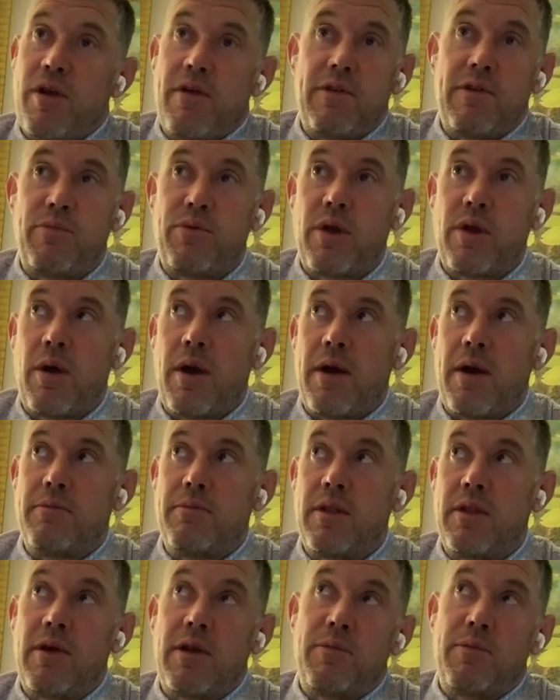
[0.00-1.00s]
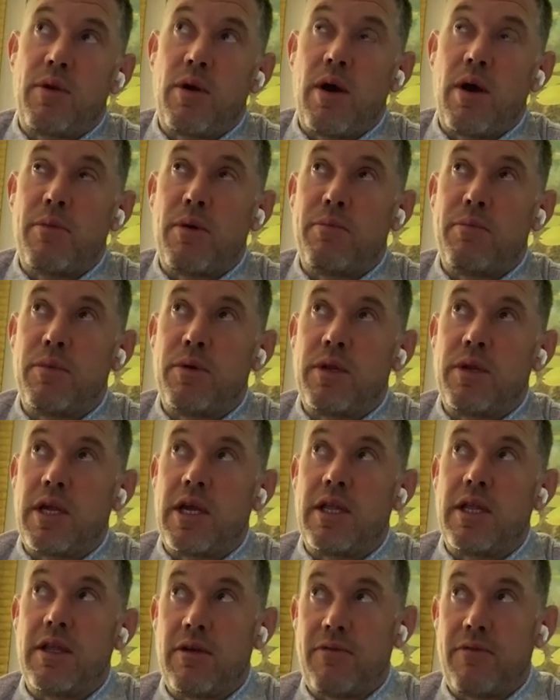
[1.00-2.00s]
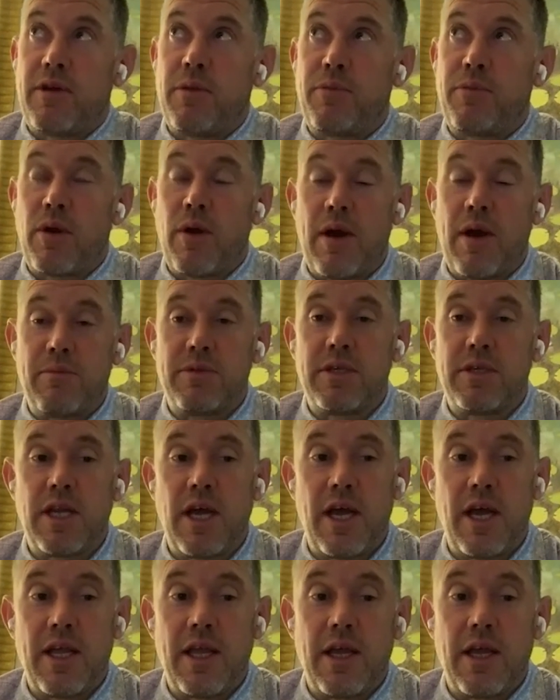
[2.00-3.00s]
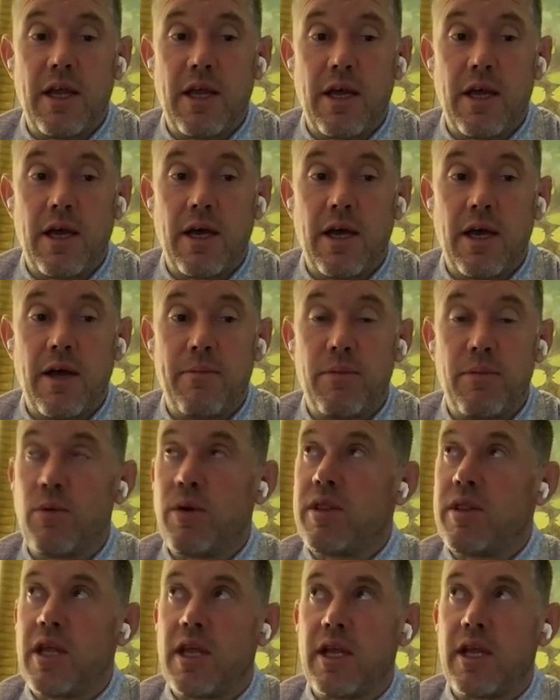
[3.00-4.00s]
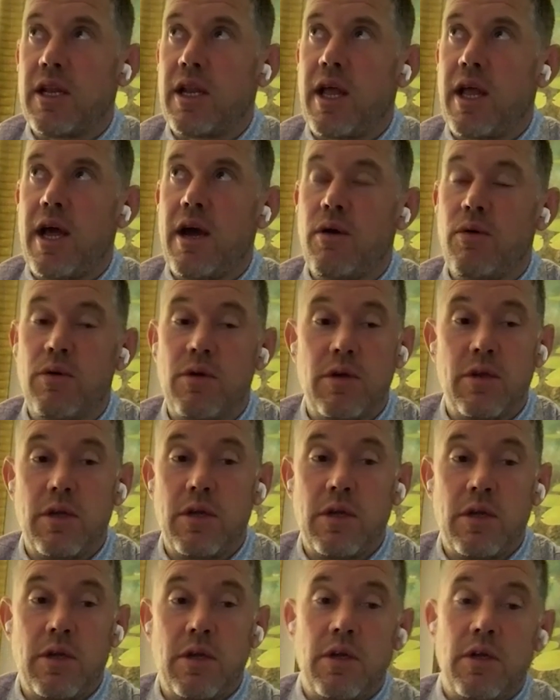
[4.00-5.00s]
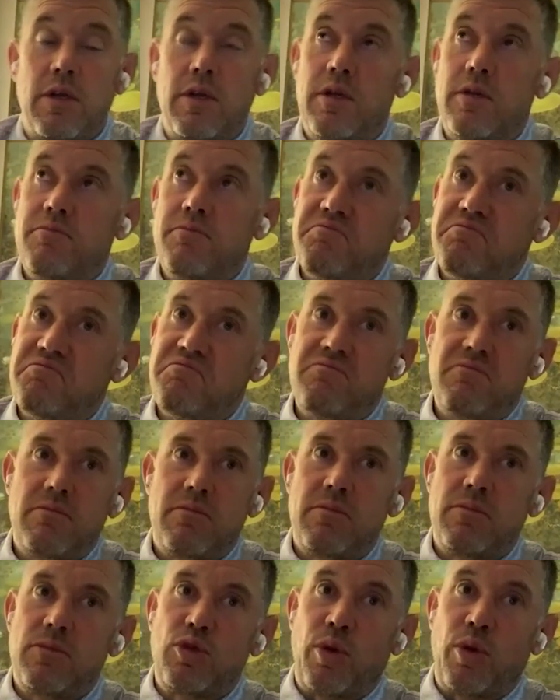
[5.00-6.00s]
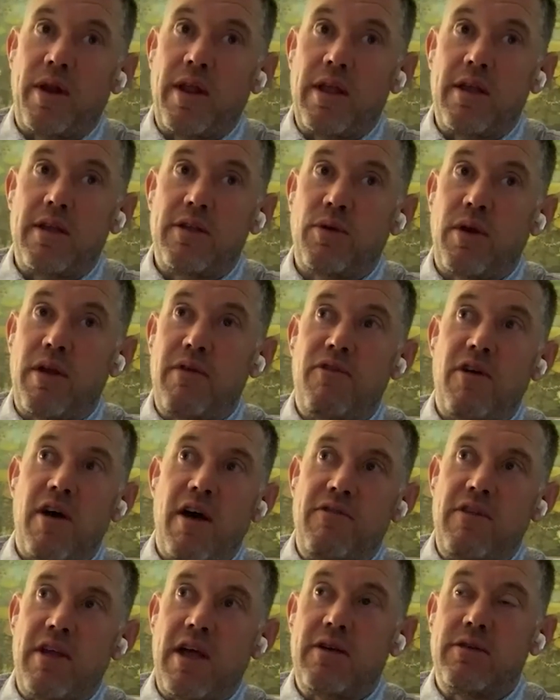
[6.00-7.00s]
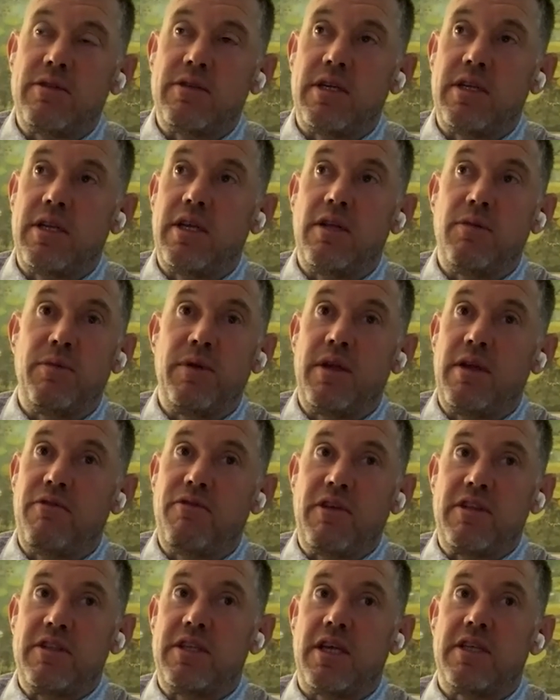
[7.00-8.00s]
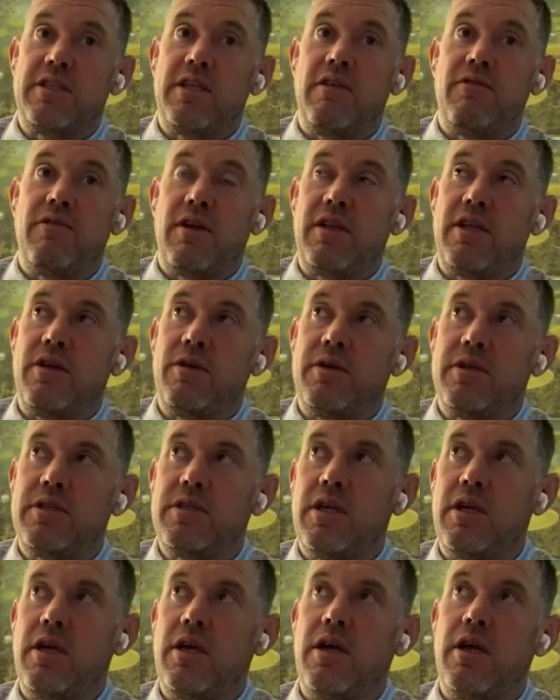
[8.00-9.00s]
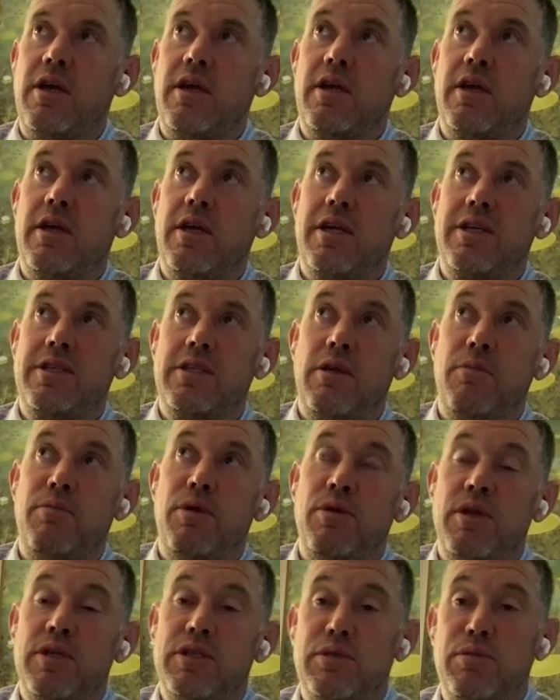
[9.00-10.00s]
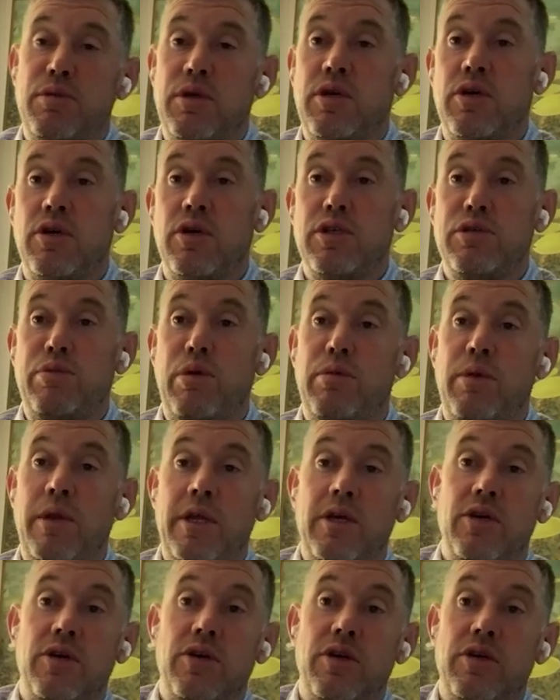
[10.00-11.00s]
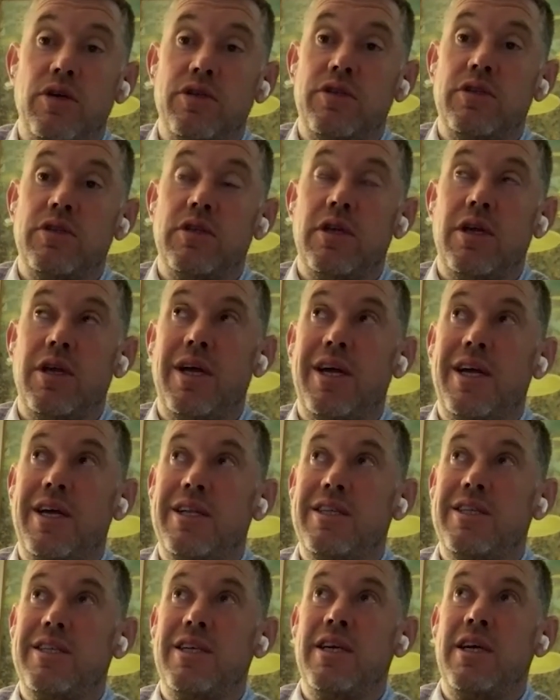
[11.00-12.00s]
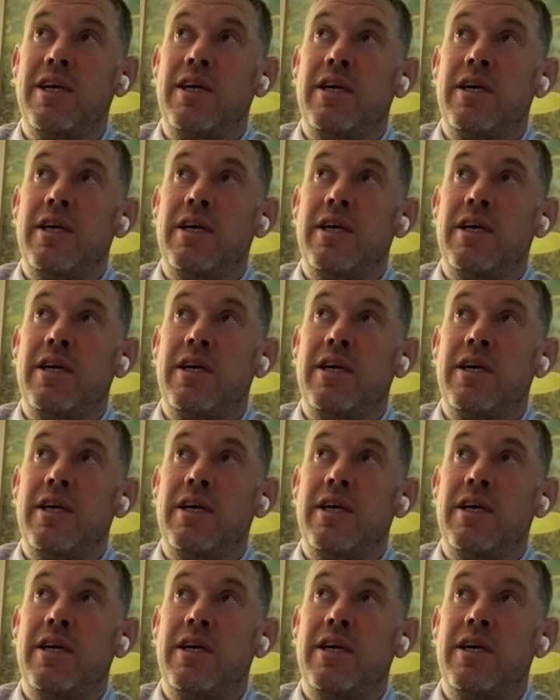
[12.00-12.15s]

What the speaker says: they're having pro-am. They've had a pro-am on Monday, and they're having a pro-am today. But when they can allow 25,000 in, it'll be a fantastic venue. It's a municipal course, public course, and